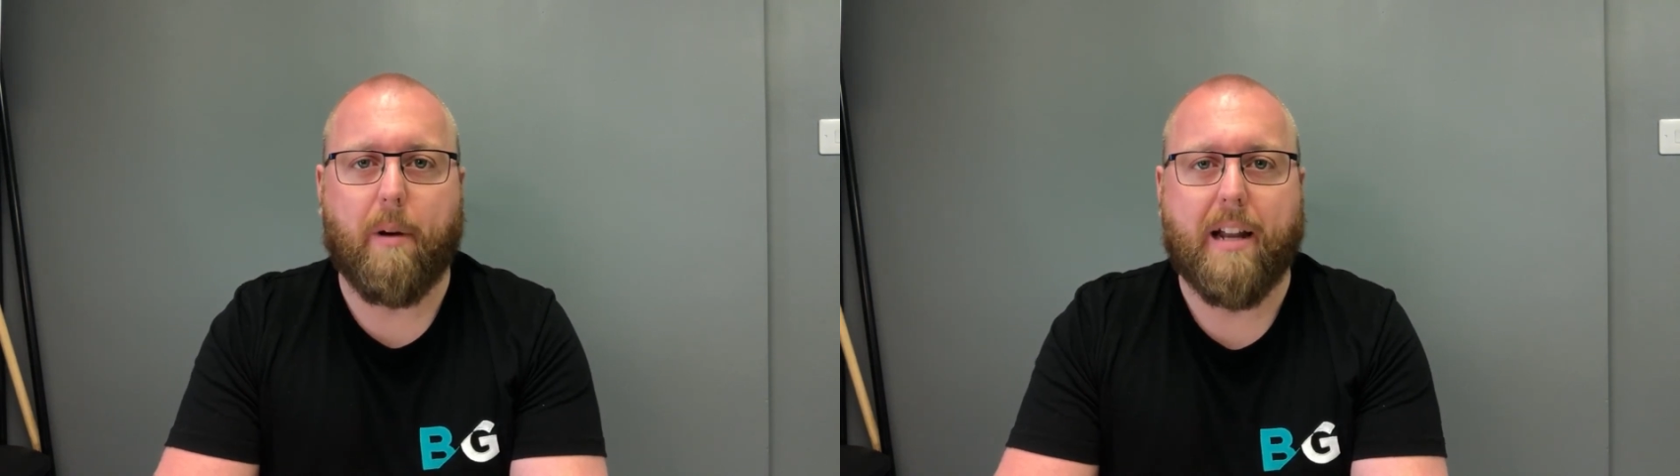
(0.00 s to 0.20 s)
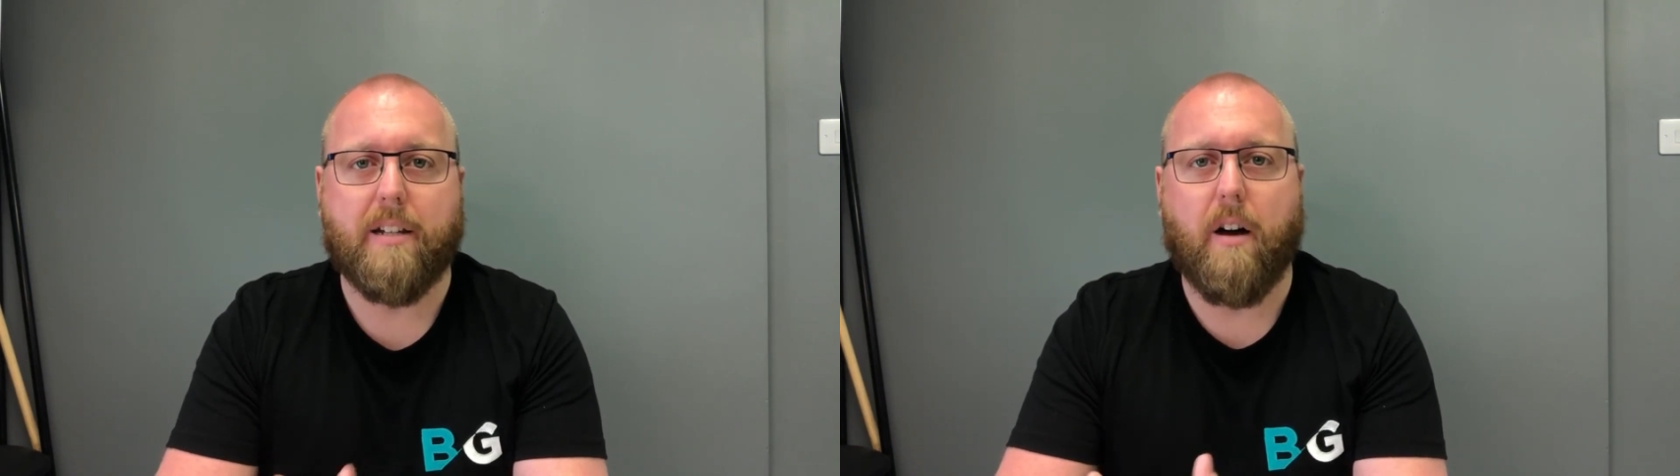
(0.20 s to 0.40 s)

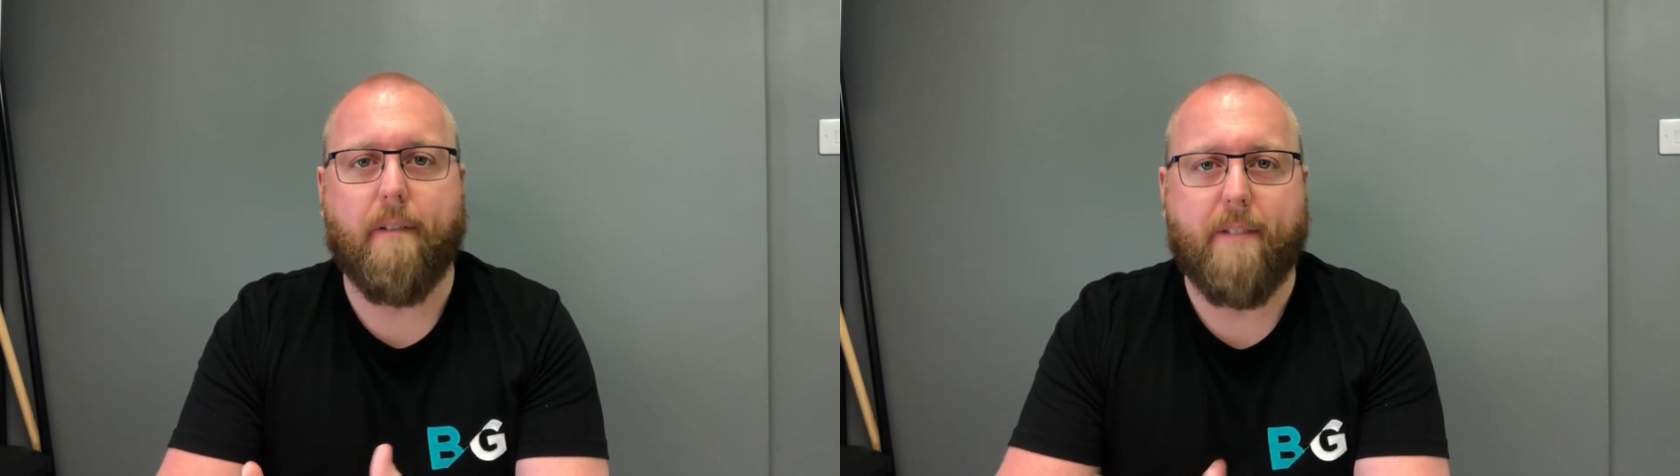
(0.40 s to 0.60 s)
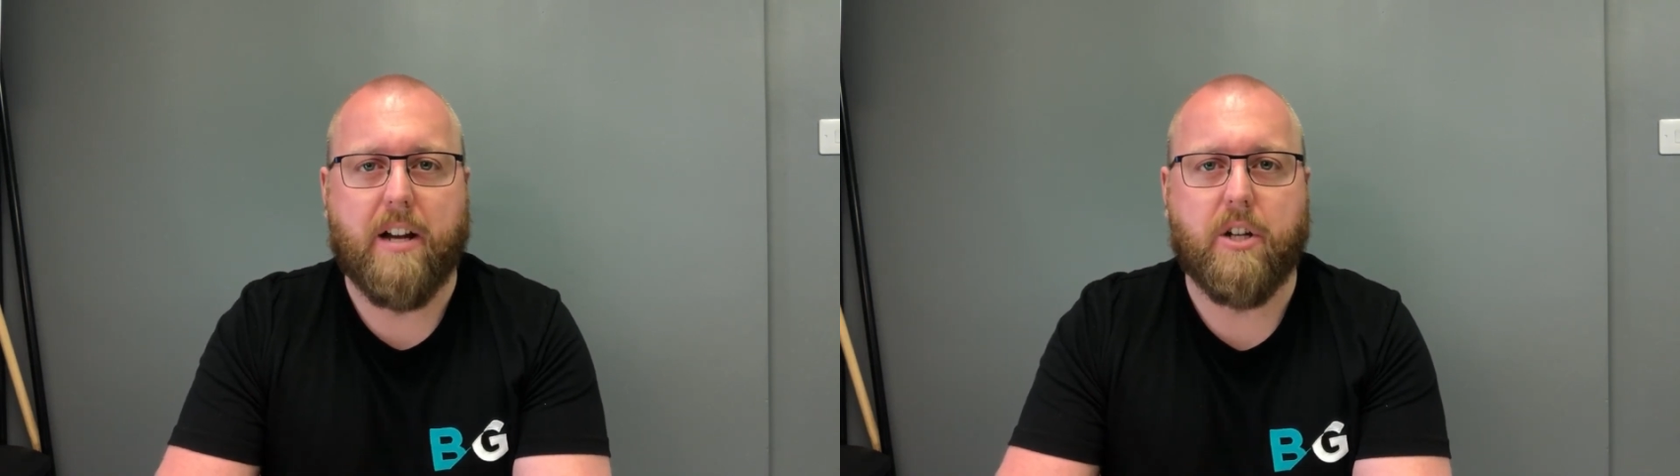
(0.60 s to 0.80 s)

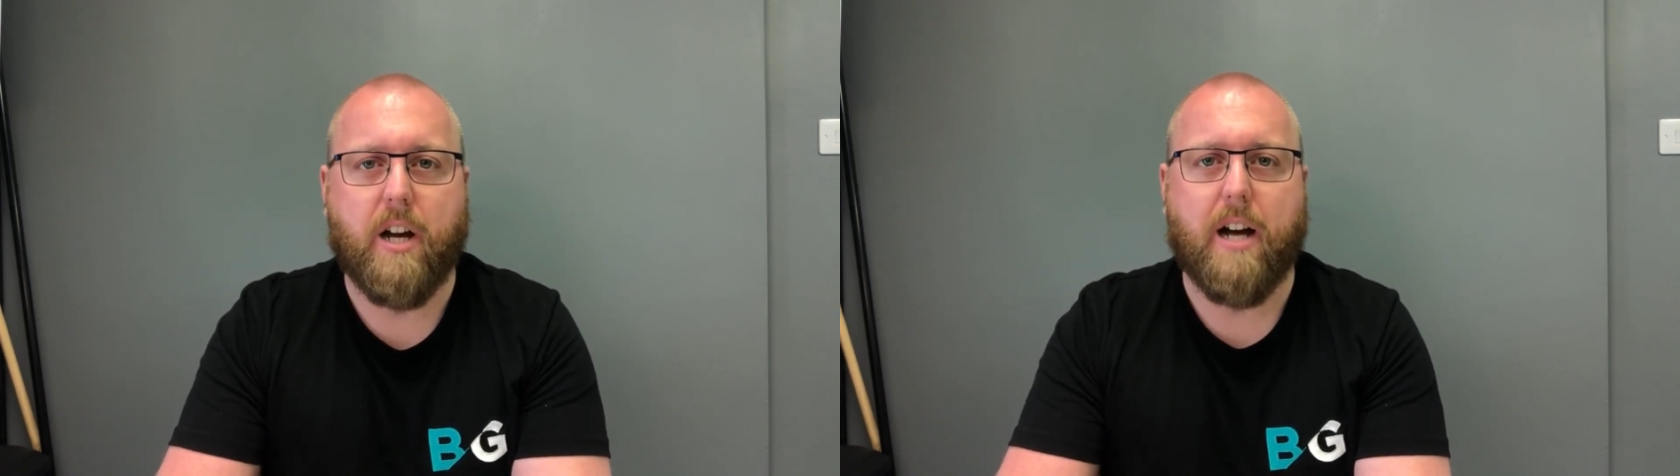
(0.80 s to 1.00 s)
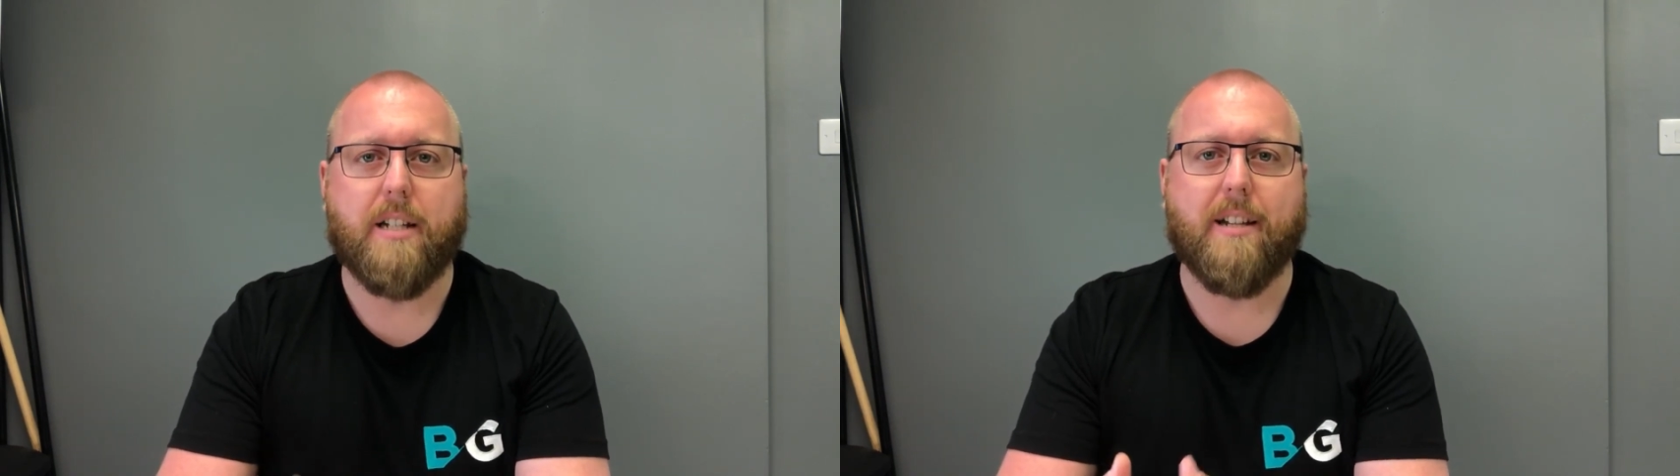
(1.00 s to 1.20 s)
plantar
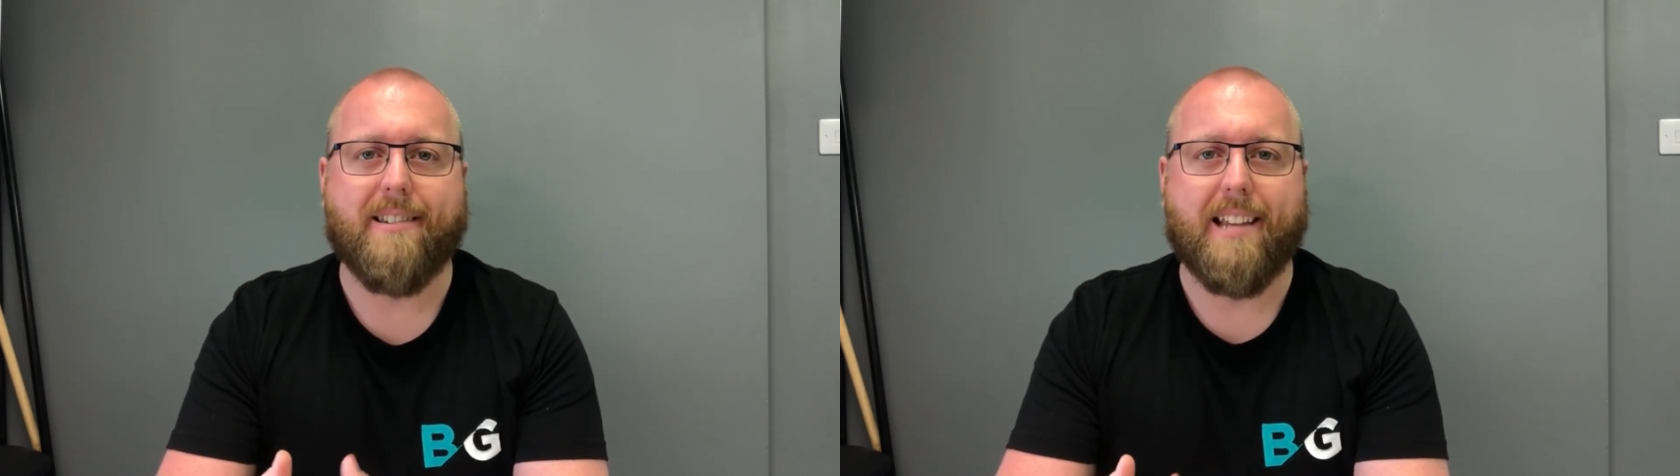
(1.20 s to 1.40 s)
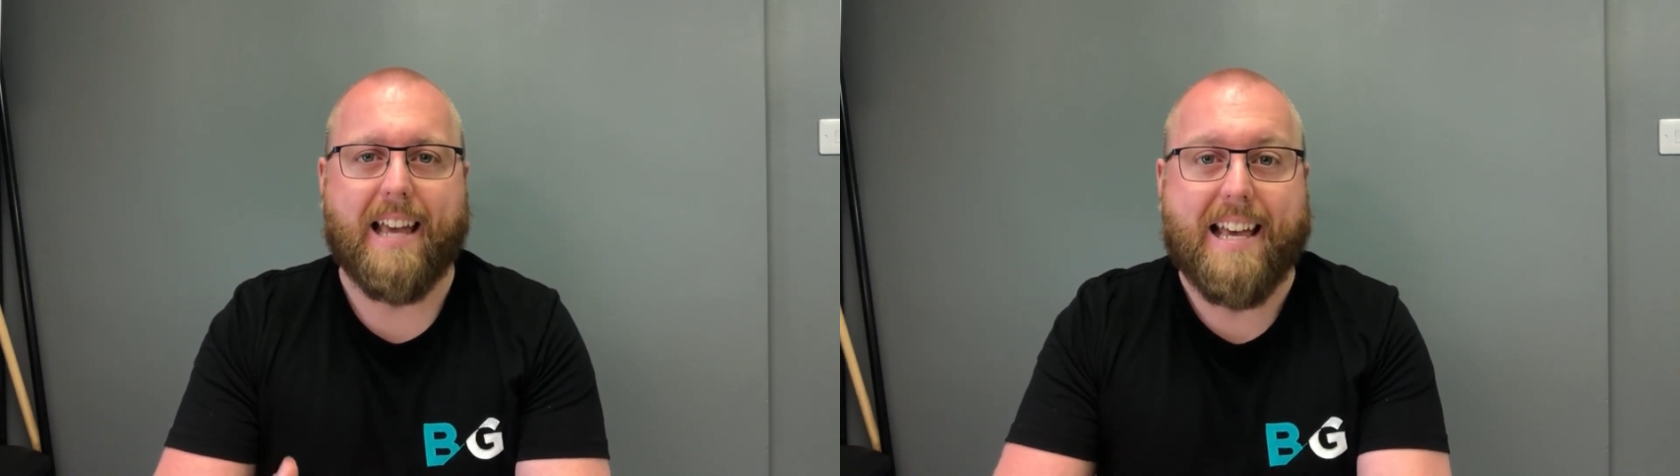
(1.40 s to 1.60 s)

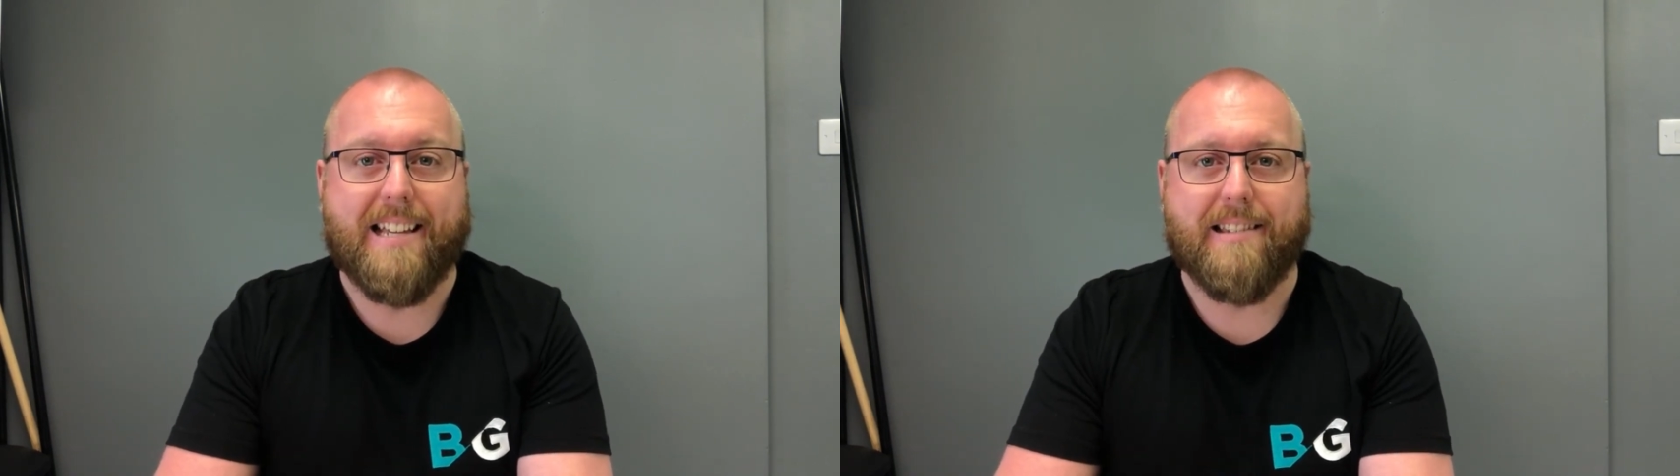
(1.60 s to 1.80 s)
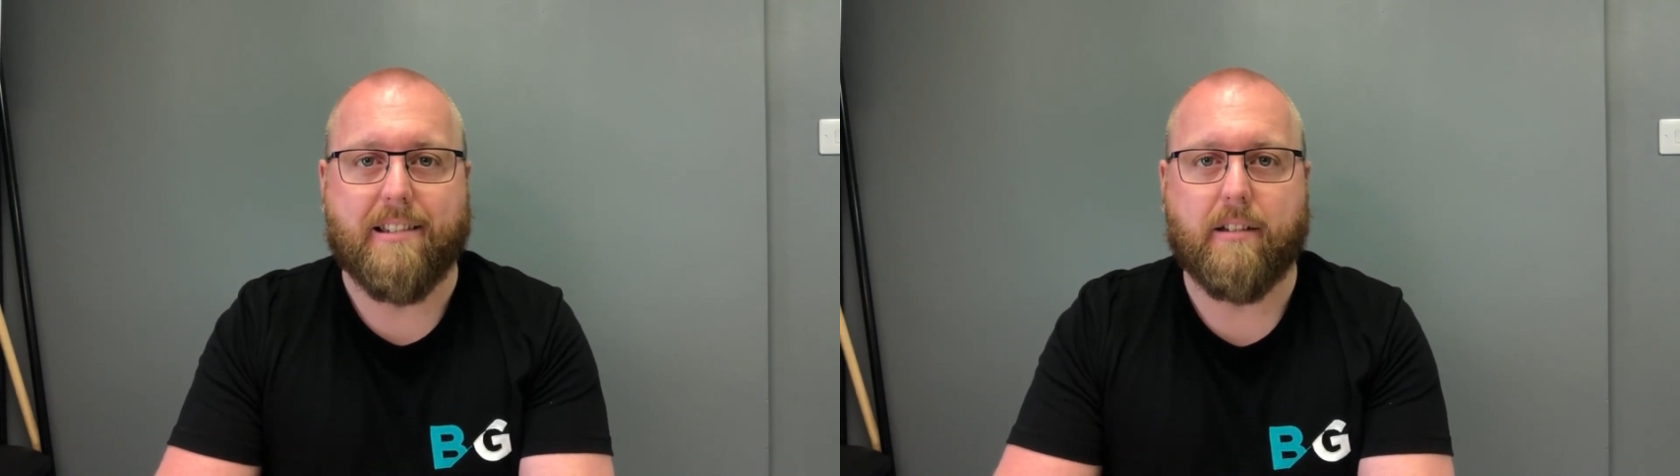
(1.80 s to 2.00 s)
fasciitis is.